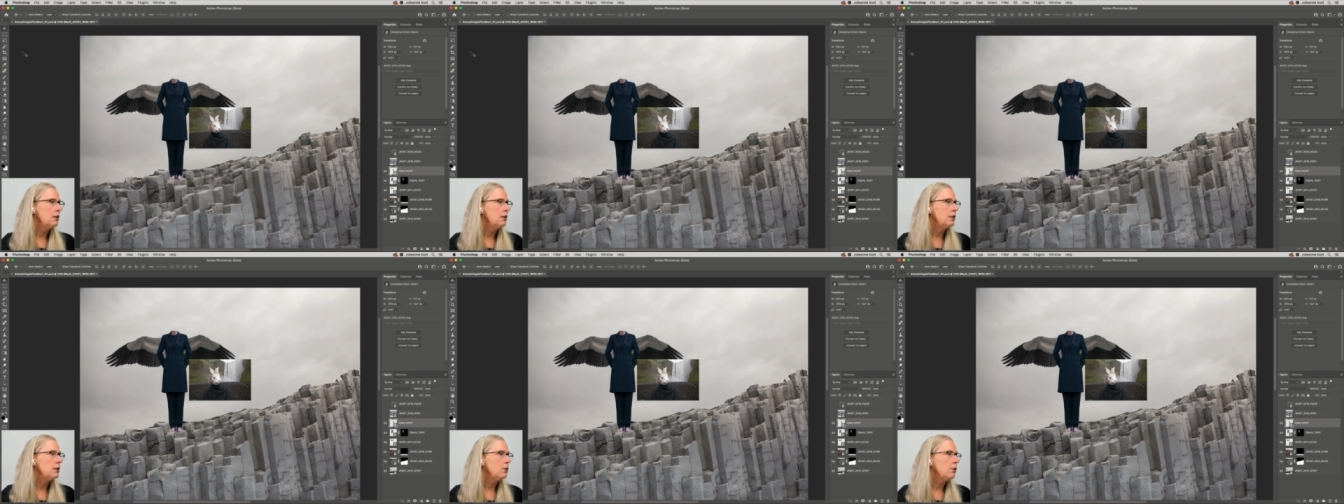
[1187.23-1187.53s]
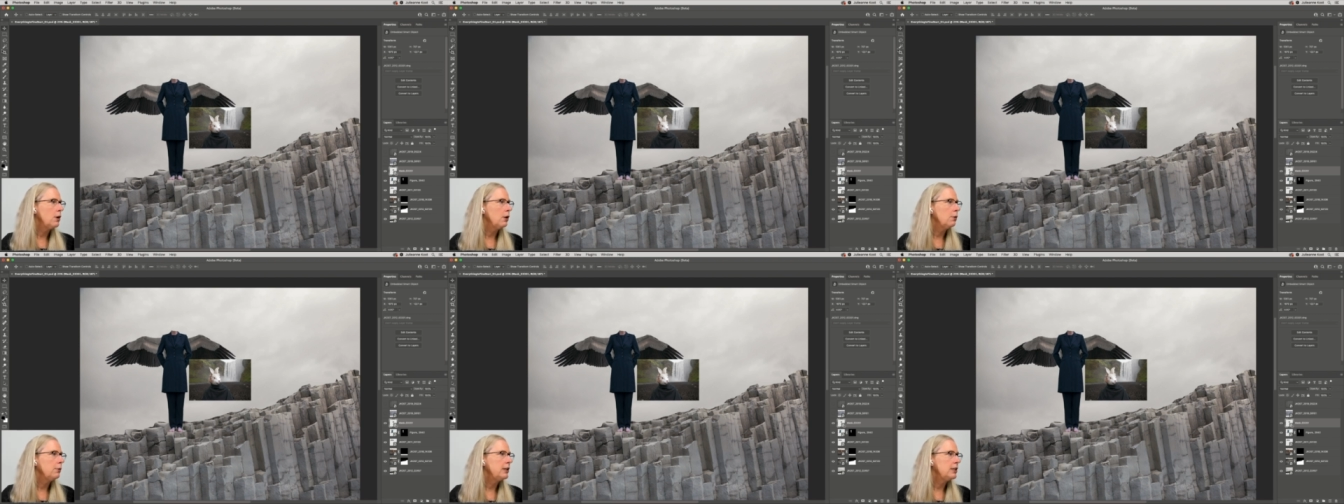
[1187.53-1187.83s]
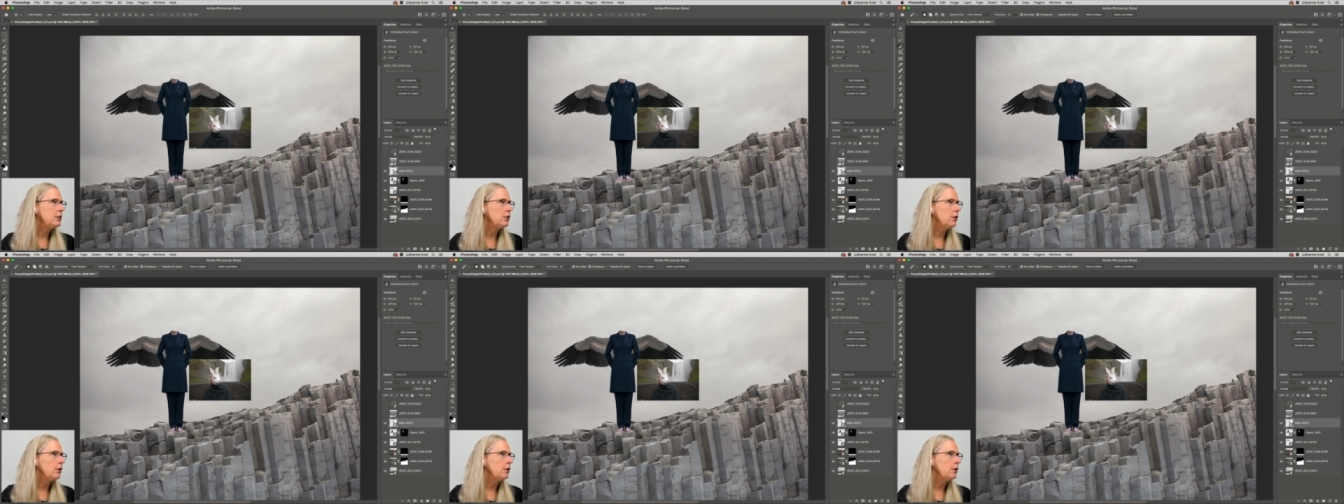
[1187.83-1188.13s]
So I'll
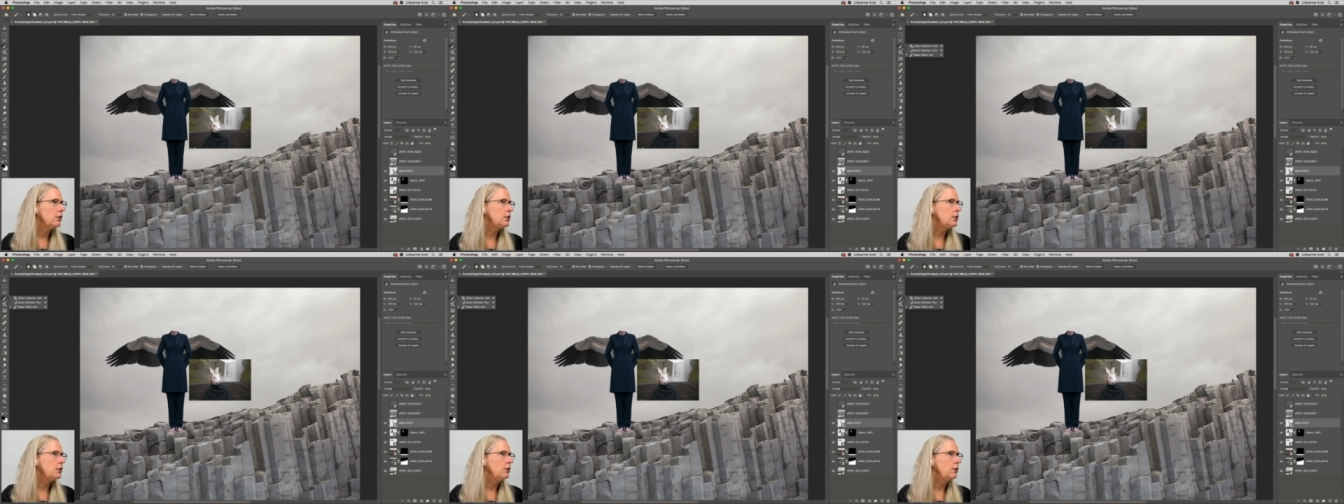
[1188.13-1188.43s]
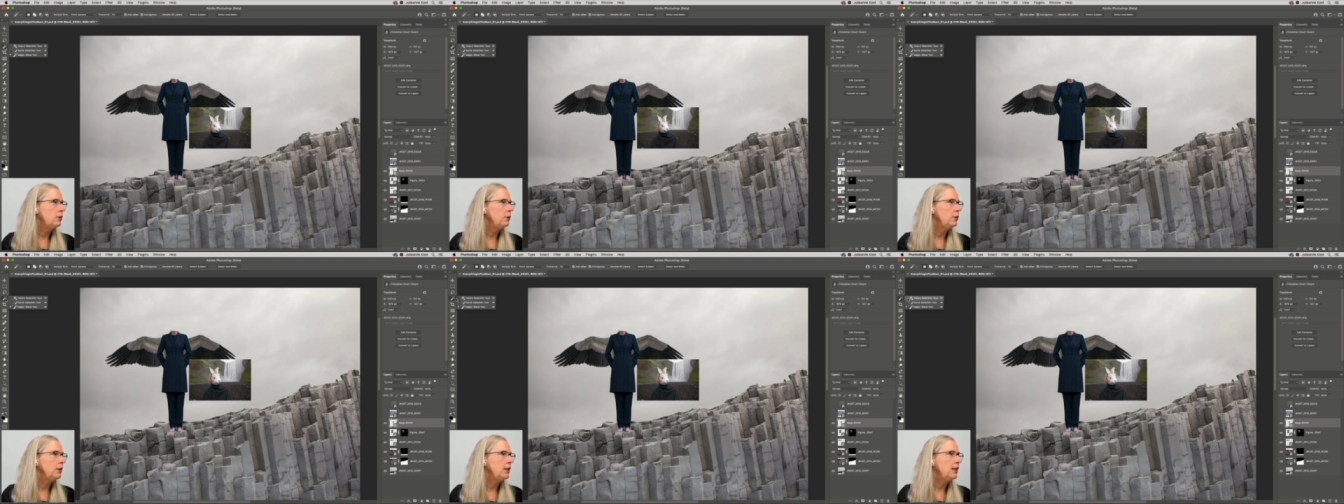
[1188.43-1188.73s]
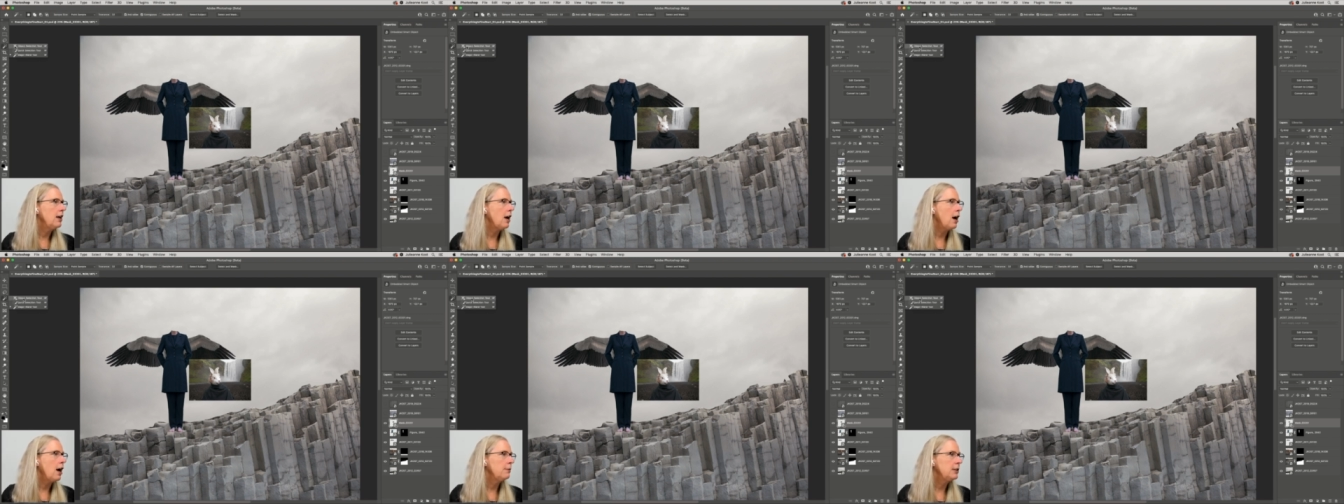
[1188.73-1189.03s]
return to
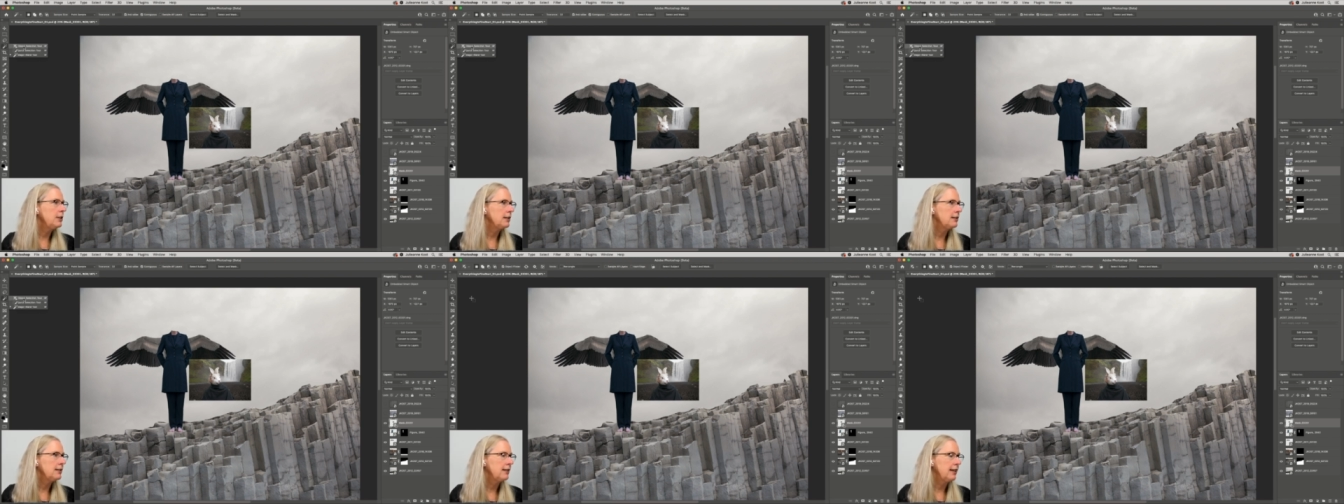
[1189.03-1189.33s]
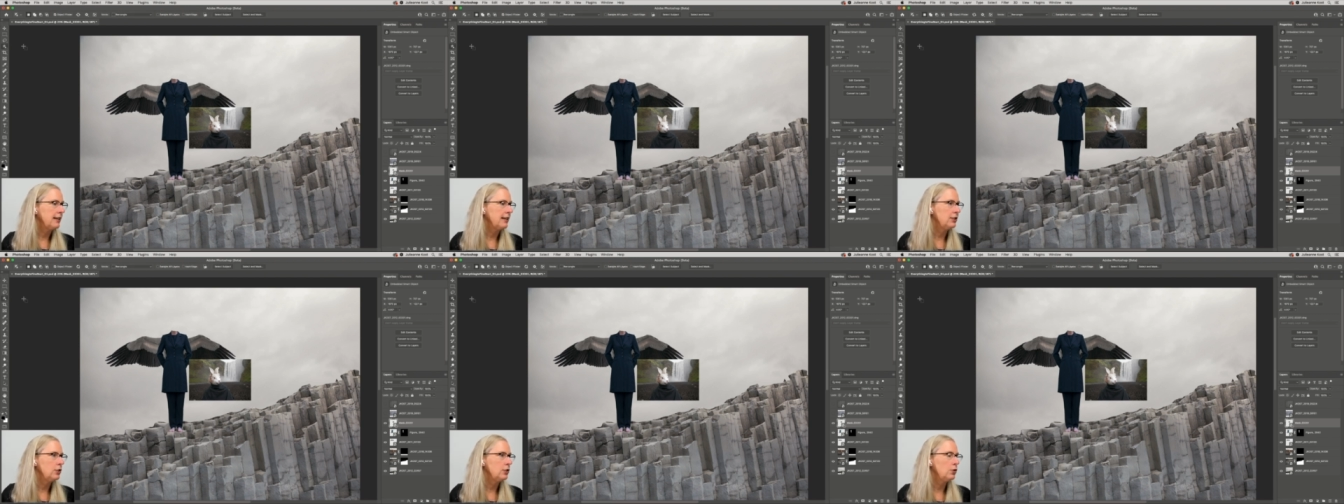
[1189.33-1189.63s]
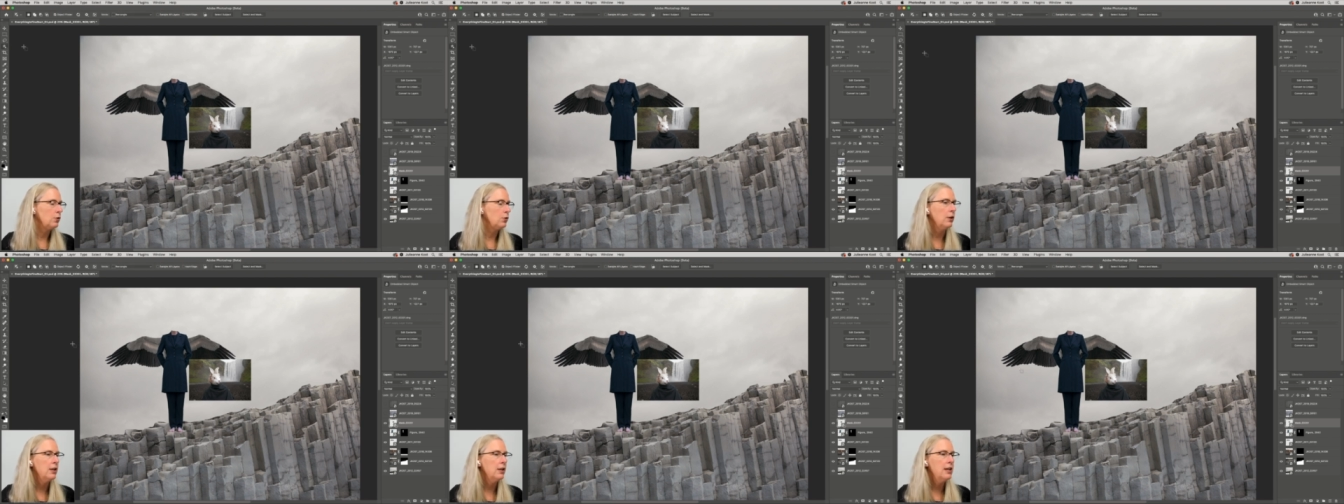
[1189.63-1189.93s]
the object
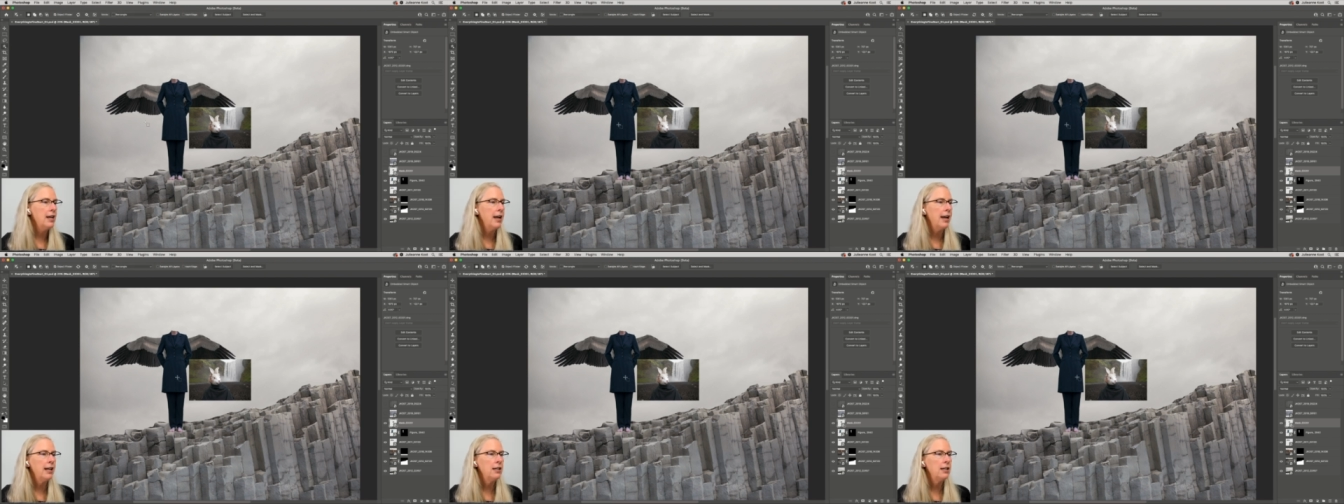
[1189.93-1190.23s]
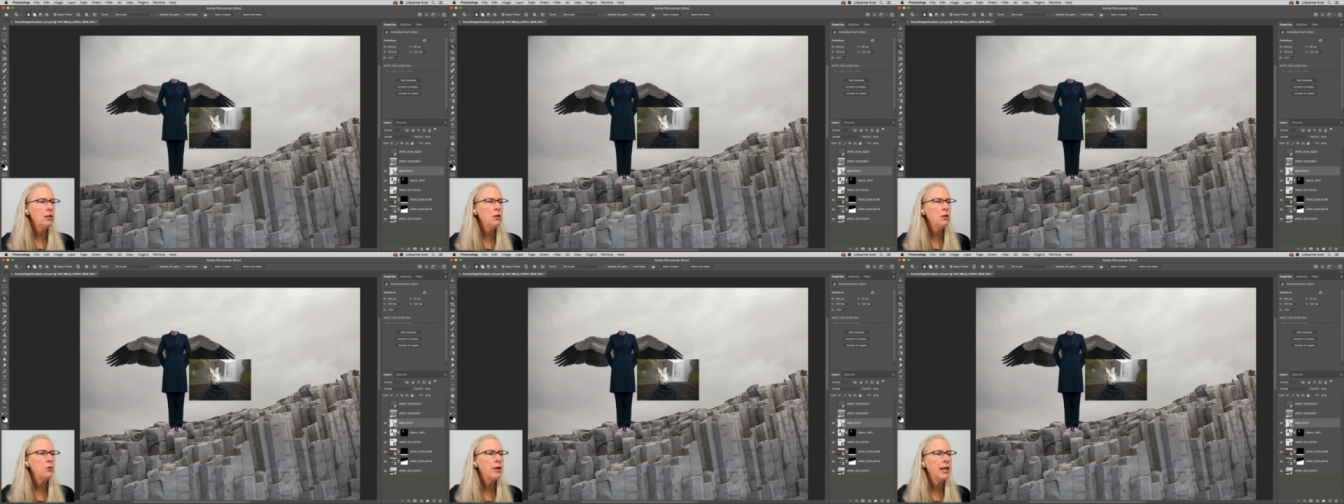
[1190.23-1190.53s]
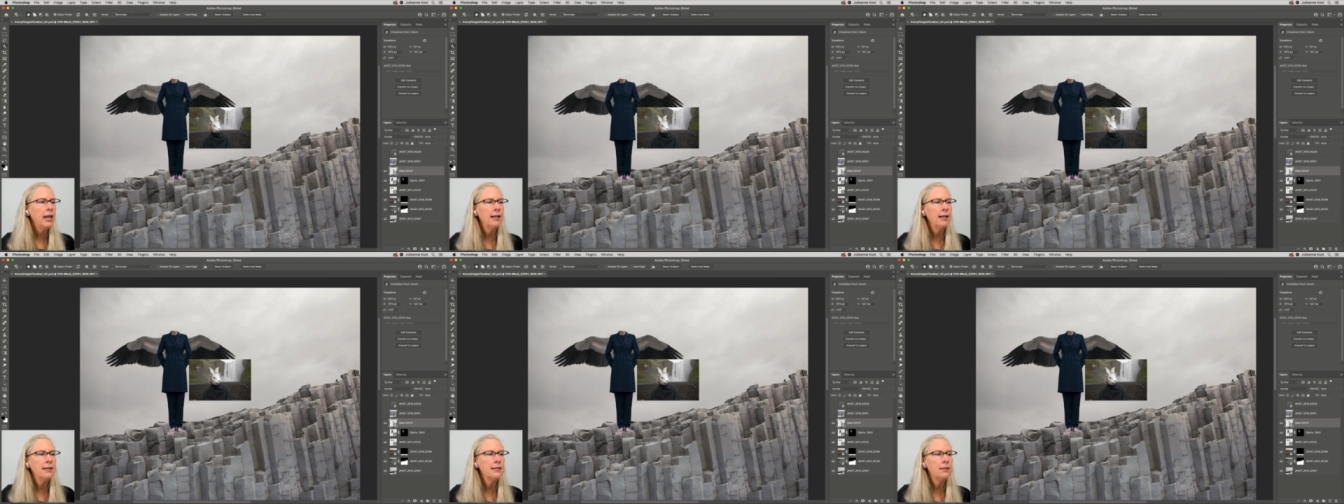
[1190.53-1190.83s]
selection tool, and you
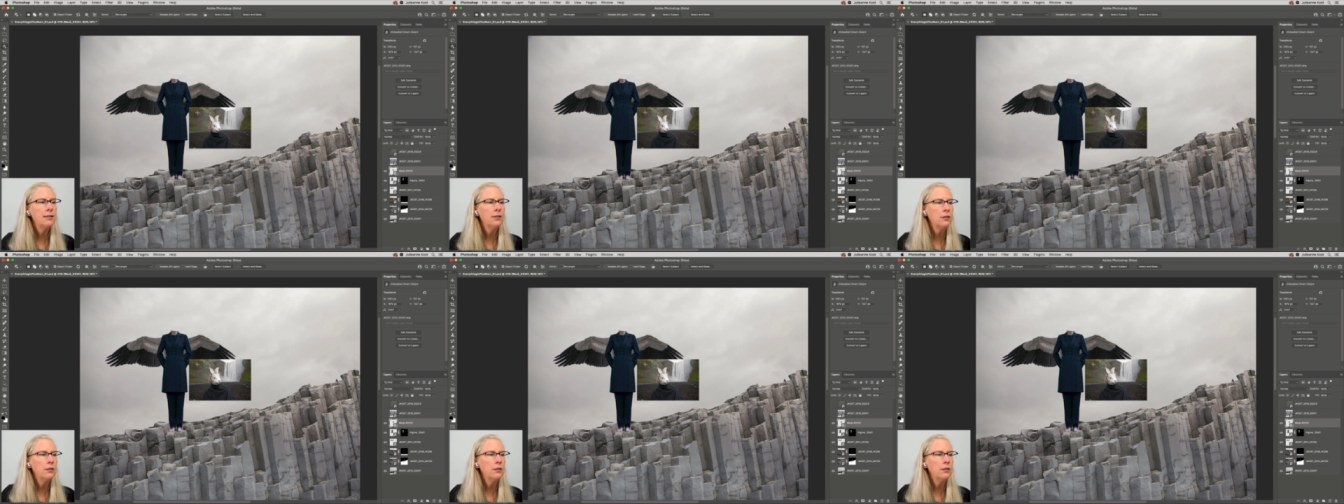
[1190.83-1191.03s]
can